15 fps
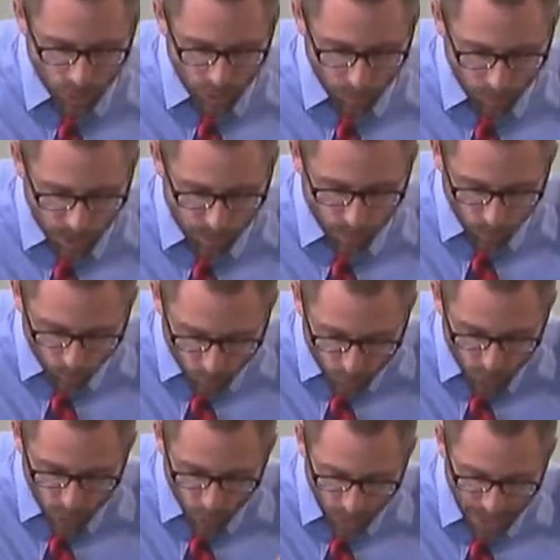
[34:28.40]
that people will
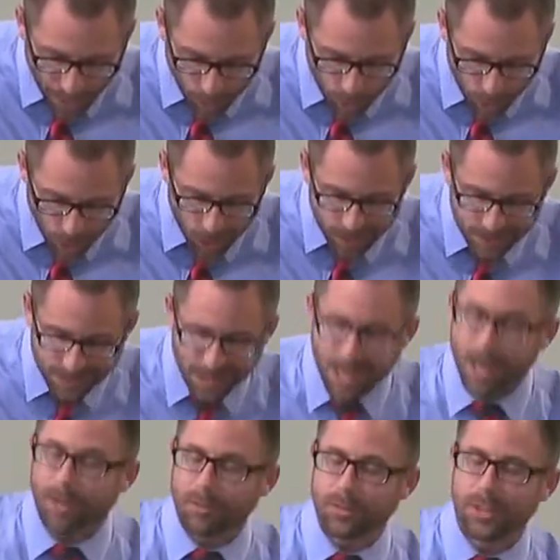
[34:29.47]
know how God
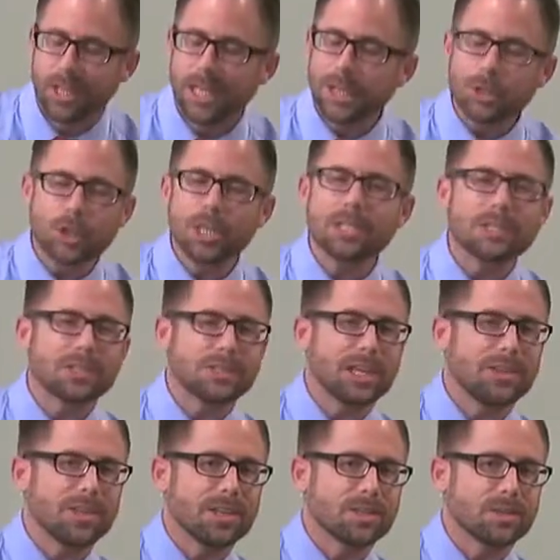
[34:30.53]
loves. Jesus
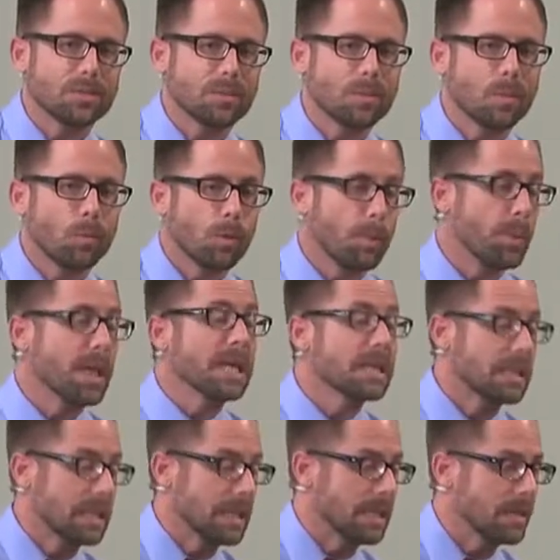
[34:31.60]
said this
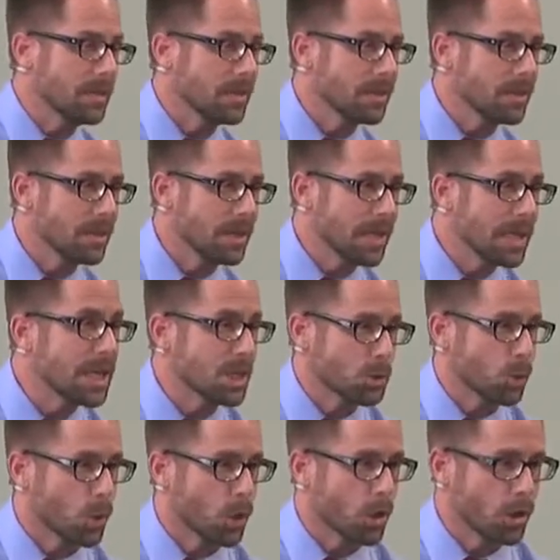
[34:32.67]
repeatedly in his
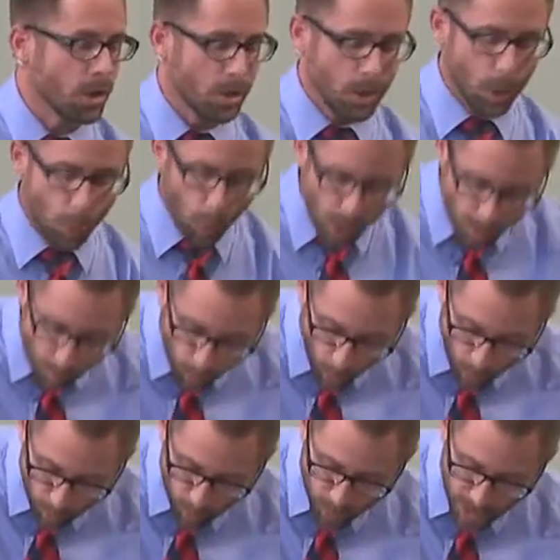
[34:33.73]
word. One
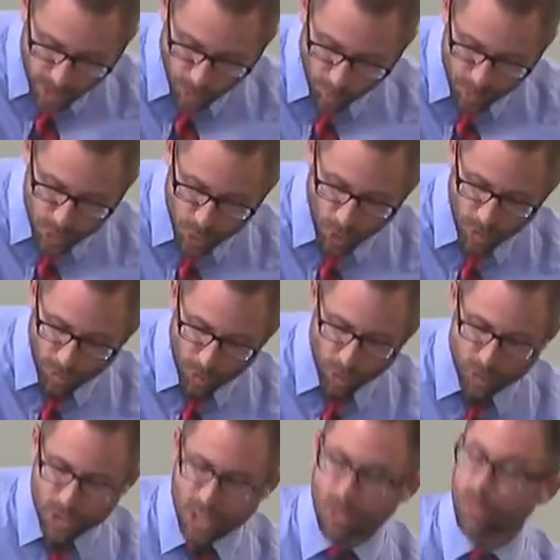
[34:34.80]
important place would be John
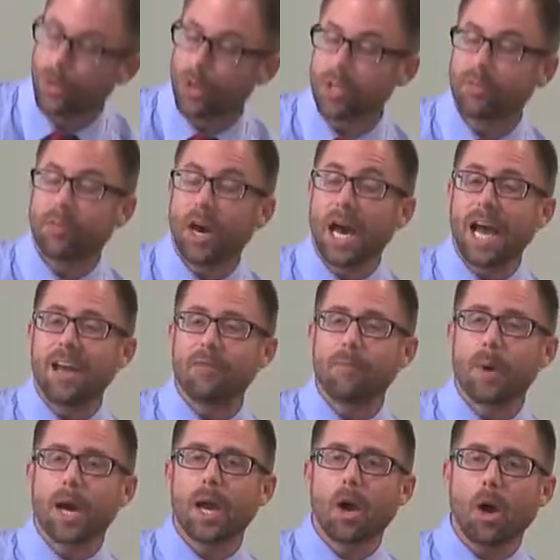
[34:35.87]
13:35.
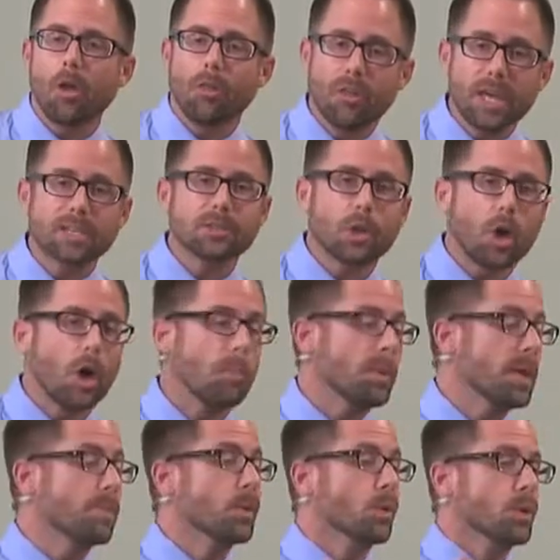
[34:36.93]
By this, all
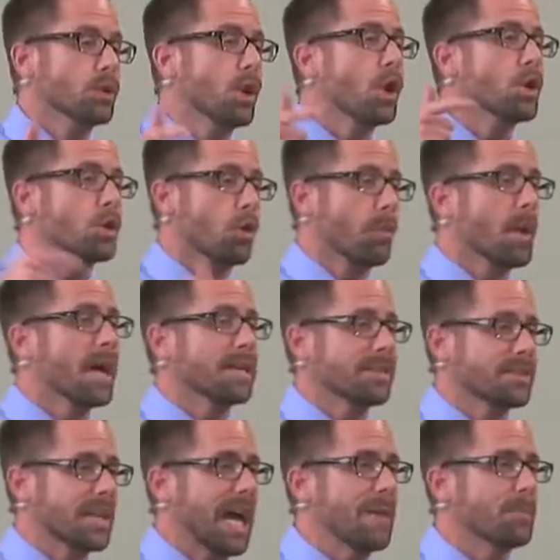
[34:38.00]
people will know you are my
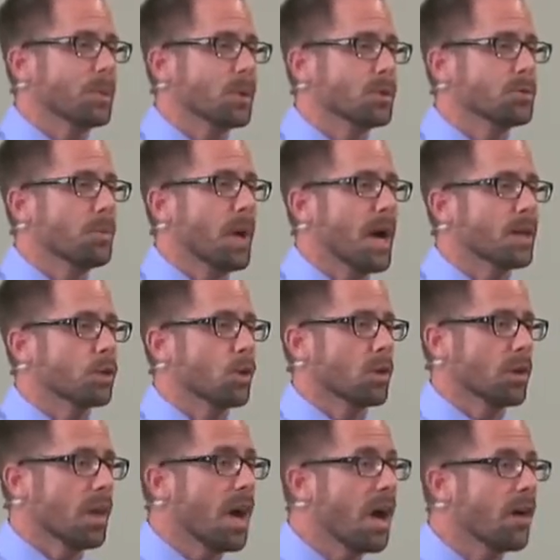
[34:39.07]
disciples by your
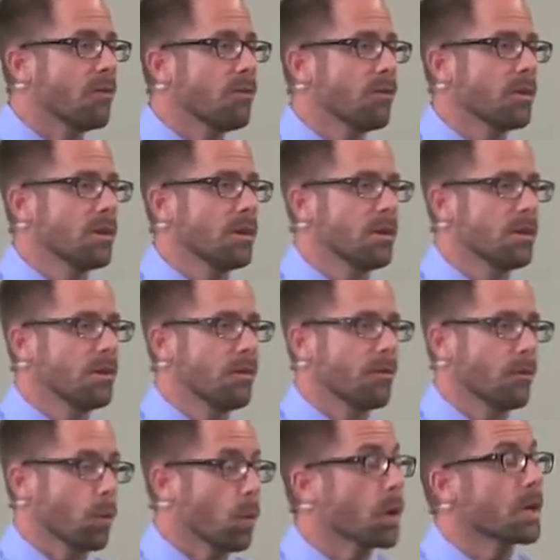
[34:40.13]
love
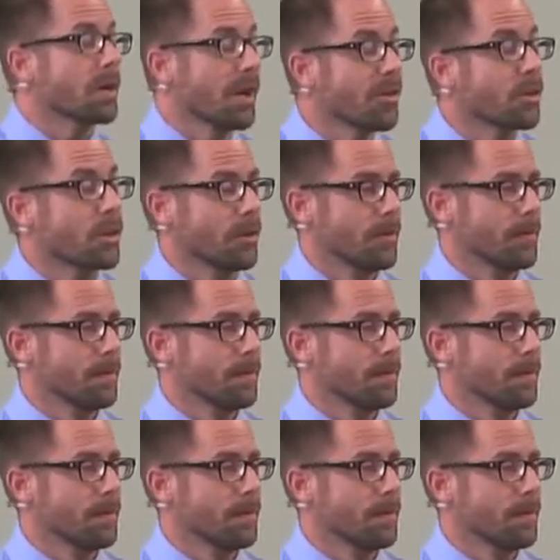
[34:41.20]
for one another.